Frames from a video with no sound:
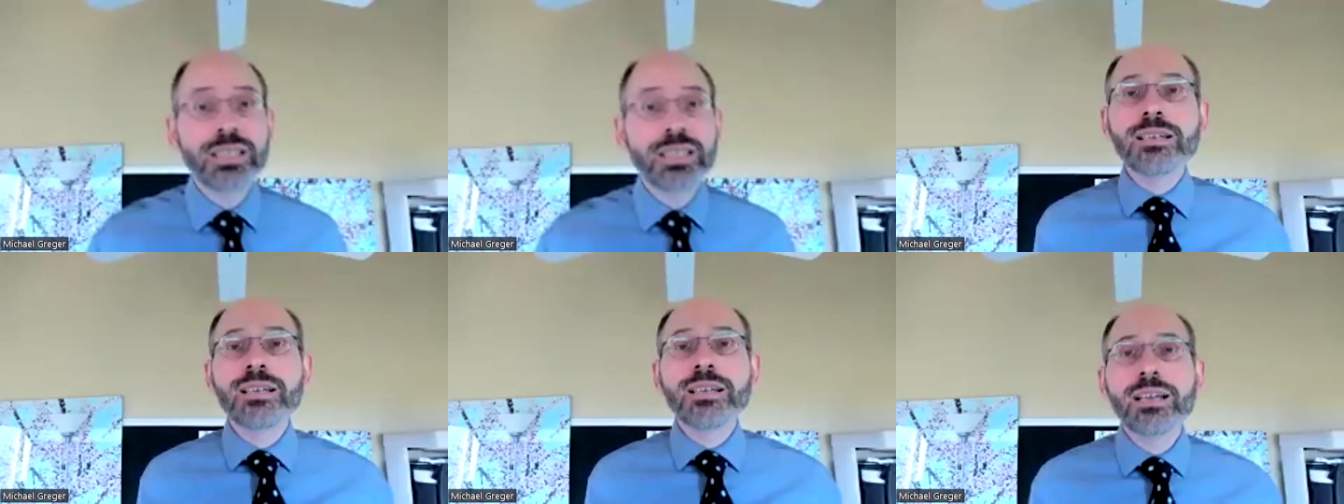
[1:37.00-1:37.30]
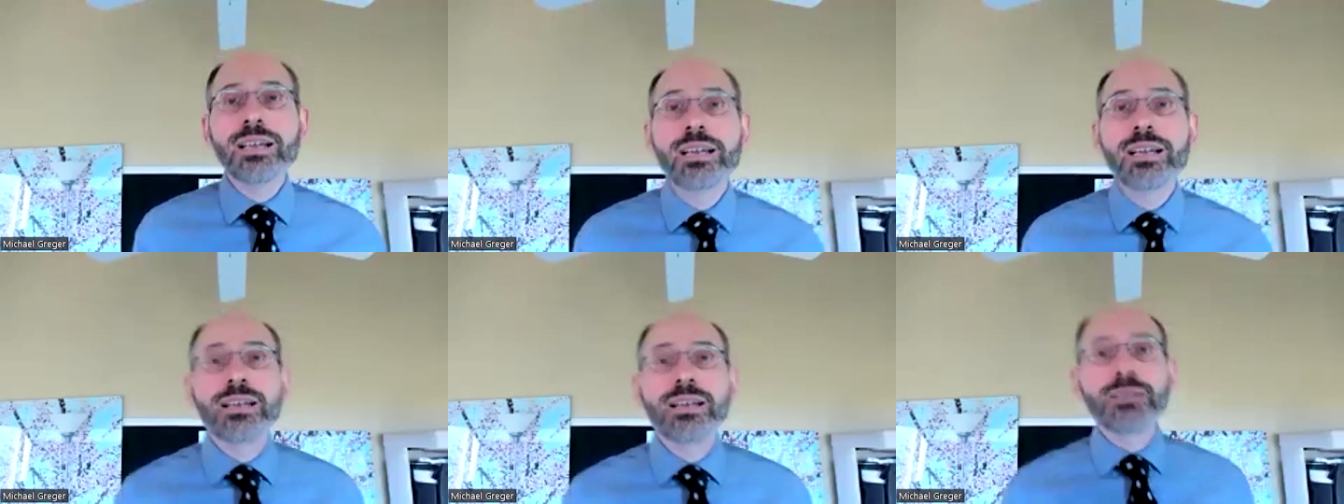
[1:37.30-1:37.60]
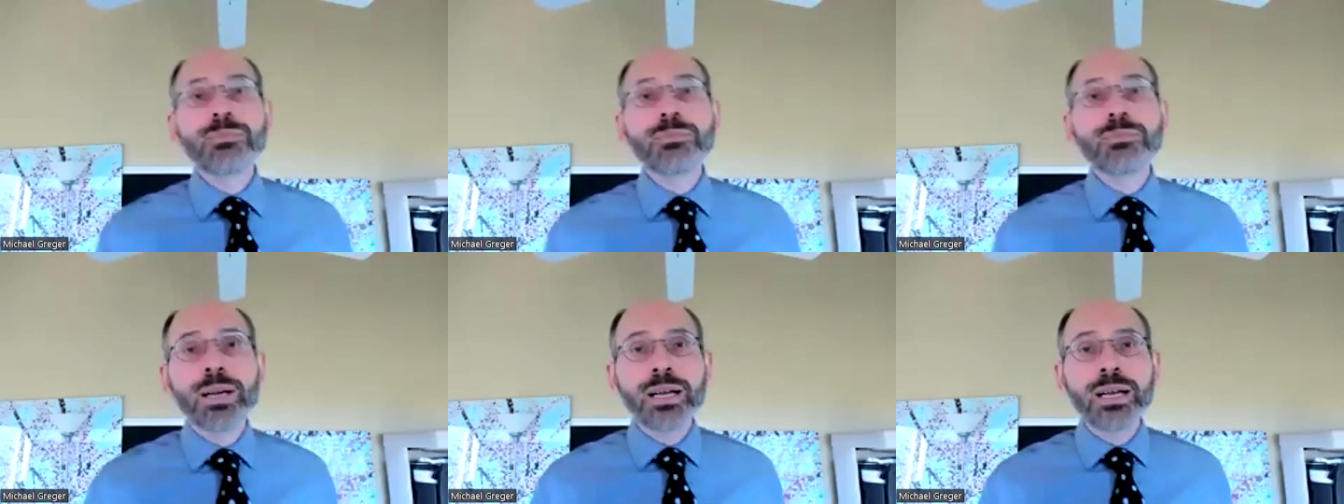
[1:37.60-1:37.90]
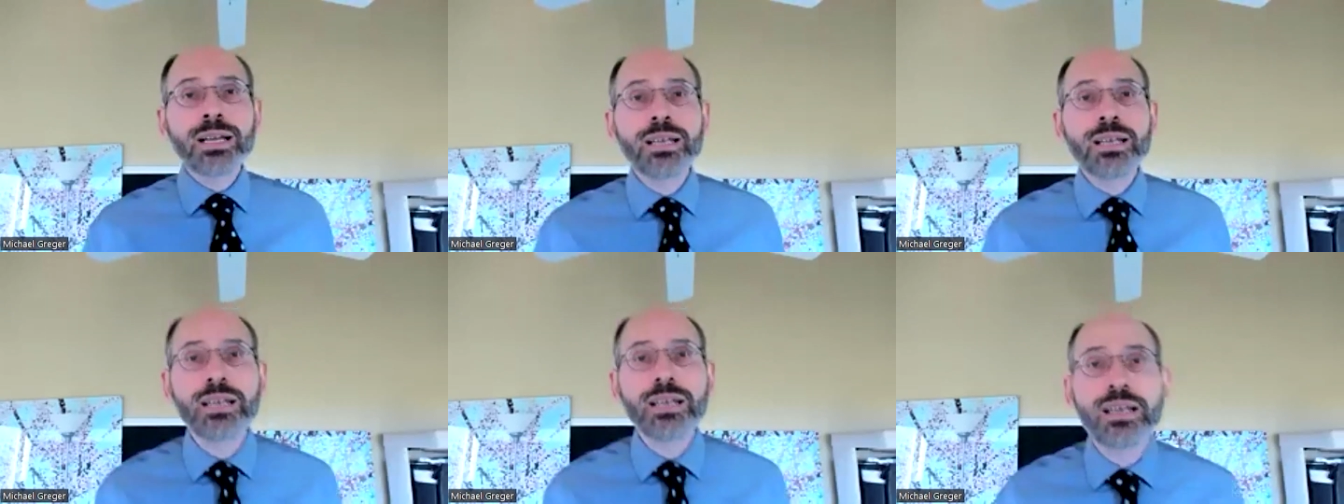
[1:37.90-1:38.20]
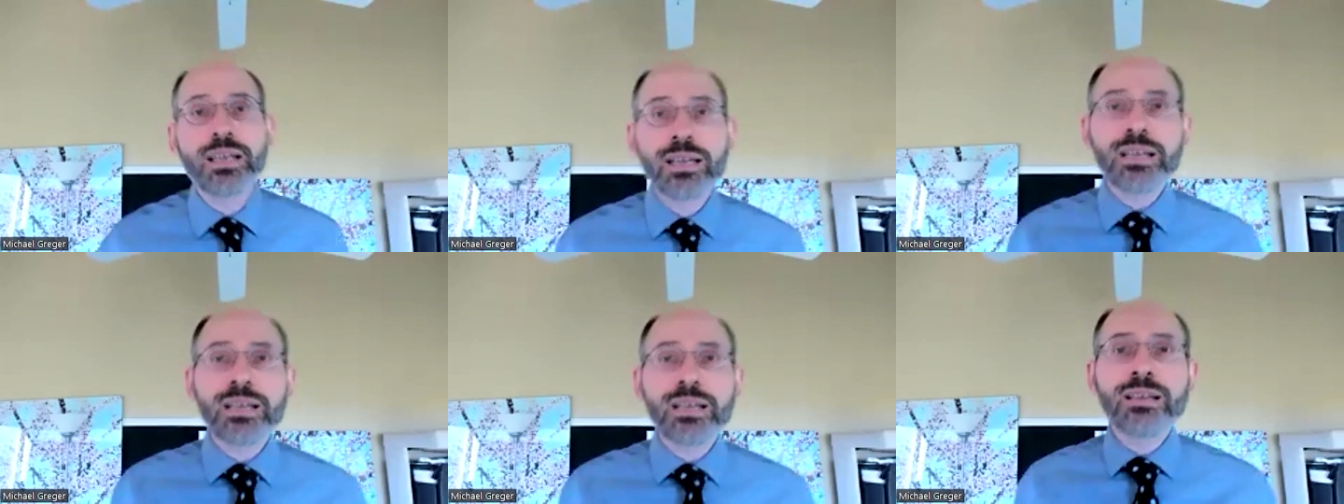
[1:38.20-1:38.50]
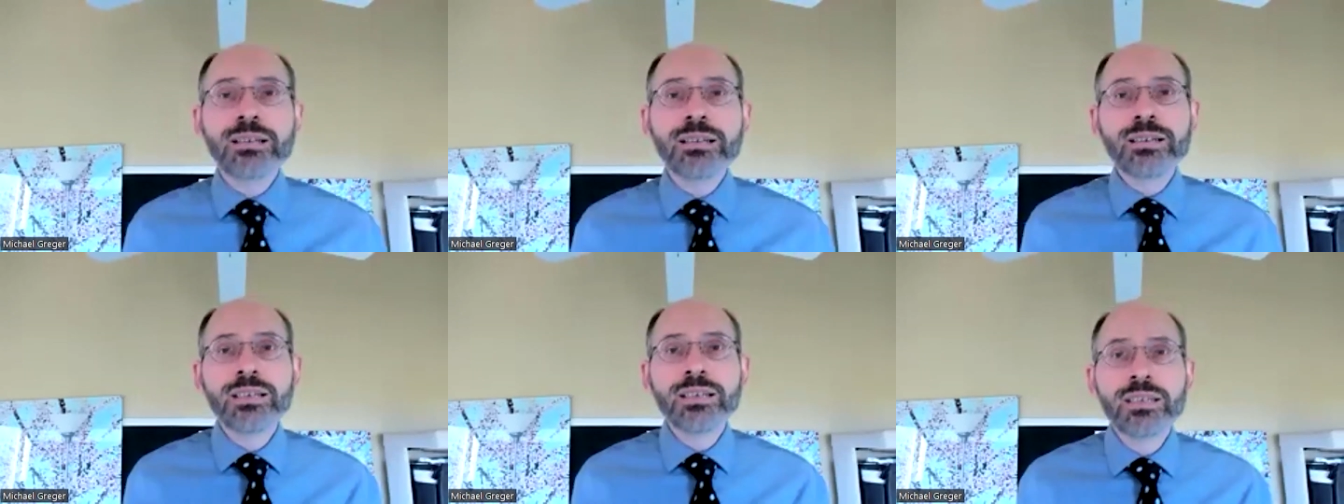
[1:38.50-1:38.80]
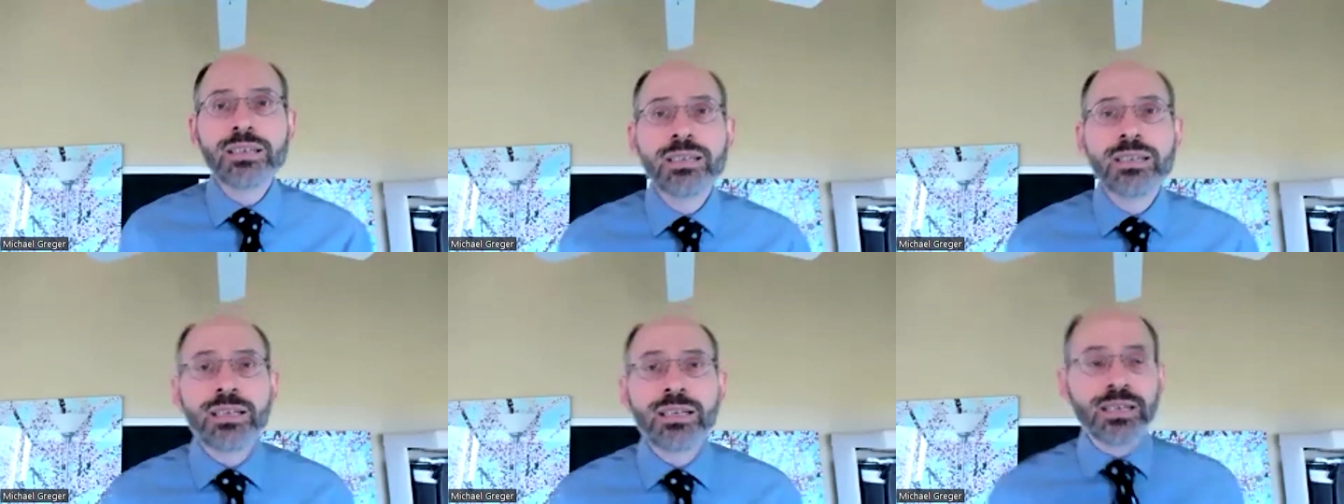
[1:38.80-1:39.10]
My
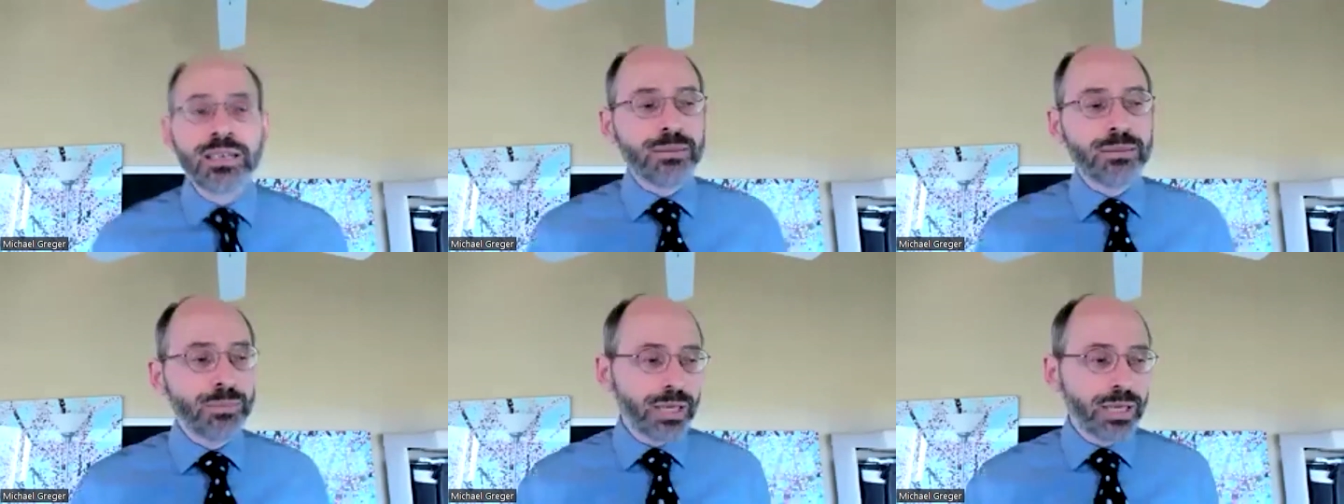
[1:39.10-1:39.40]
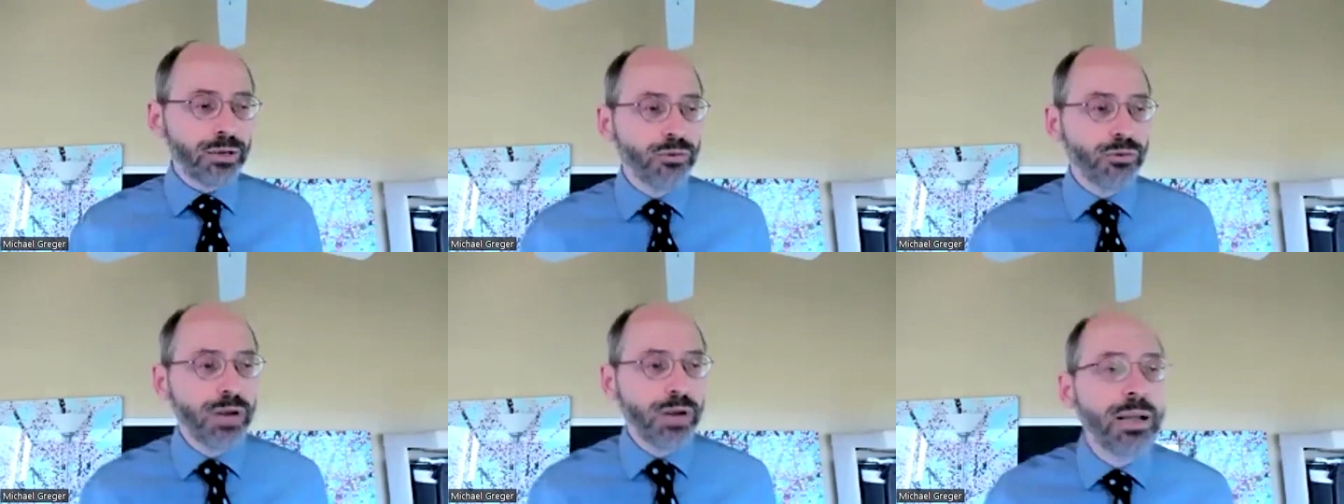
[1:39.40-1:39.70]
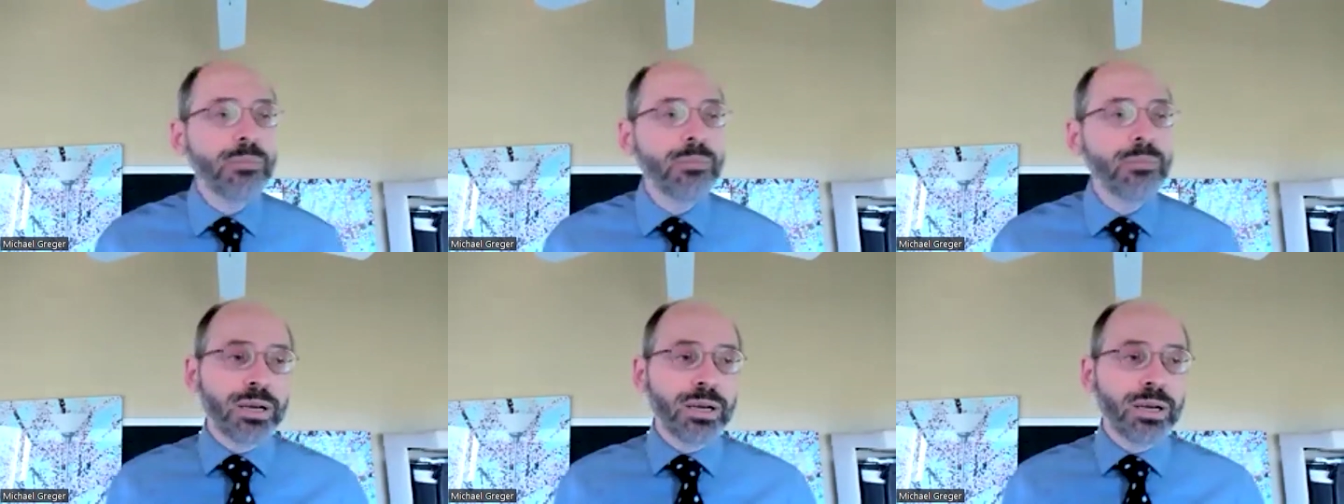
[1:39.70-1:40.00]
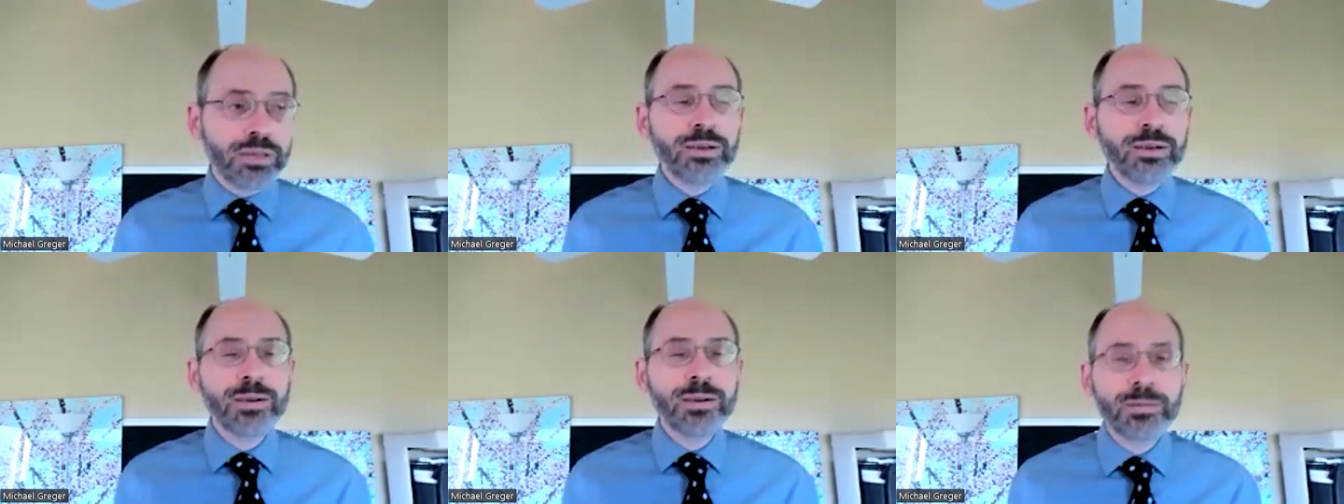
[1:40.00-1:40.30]
grandmother